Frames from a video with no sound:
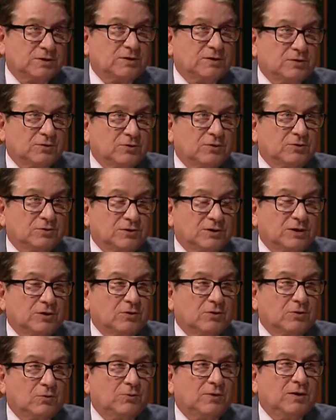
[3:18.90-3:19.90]
in a nursing
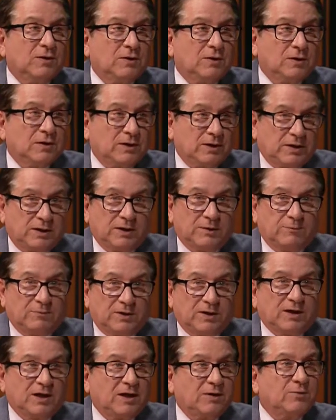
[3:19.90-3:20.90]
home, and it
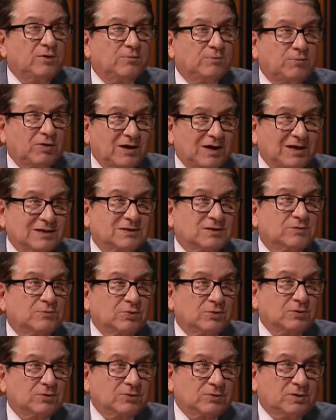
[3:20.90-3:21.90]
became
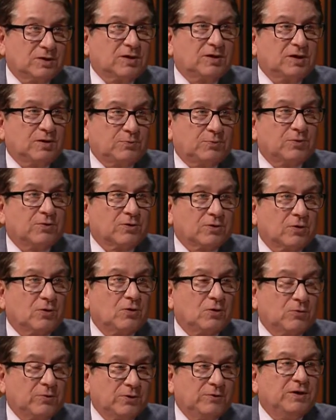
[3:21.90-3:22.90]
impossible to keep her
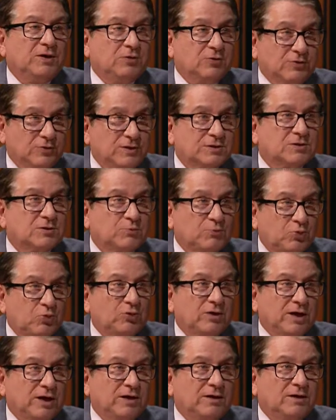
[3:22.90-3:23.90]
home. I mean, there is a
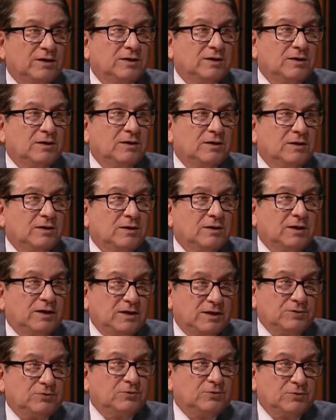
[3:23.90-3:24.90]
point, and
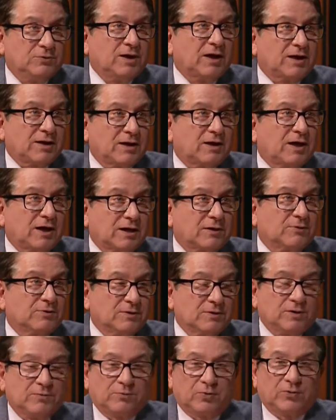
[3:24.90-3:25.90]
as you
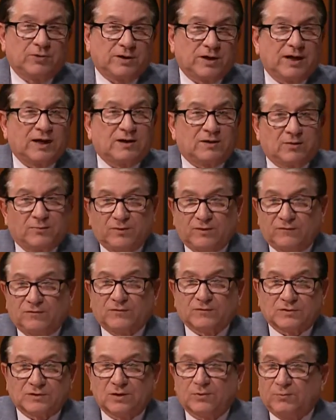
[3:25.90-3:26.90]
accurately point out, I mean,
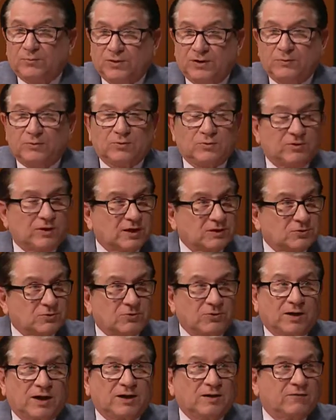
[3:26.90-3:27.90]
for some people, that's
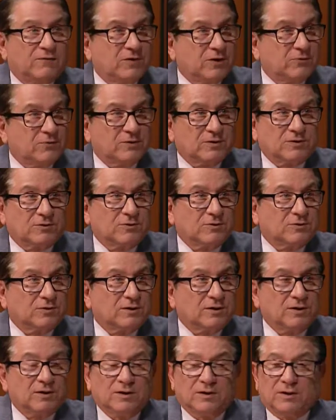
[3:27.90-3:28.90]
great if they want to do
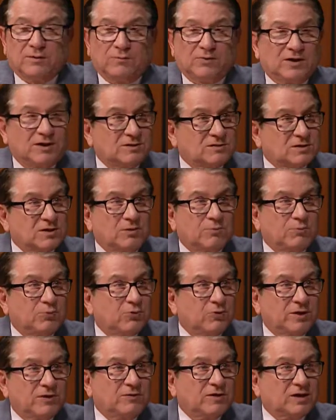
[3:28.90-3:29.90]
it. But at some
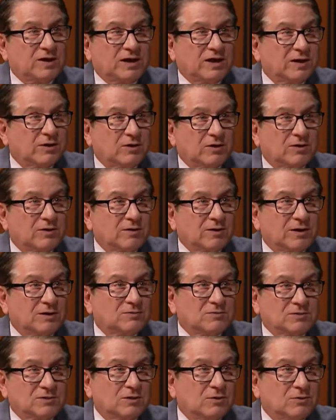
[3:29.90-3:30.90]
point, the care
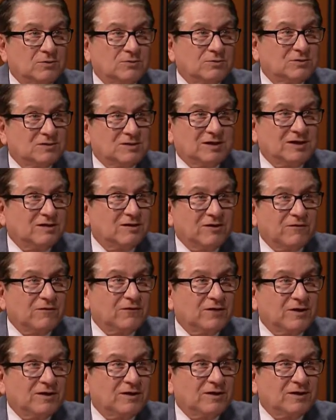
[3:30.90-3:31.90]
gets so
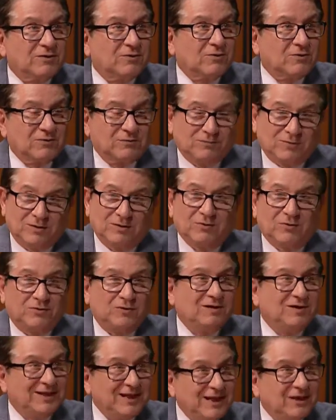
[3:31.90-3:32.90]
significant, or, you know,
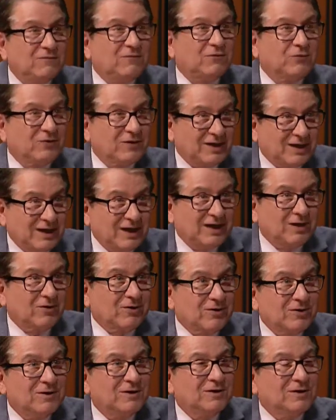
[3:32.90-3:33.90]
the need for the care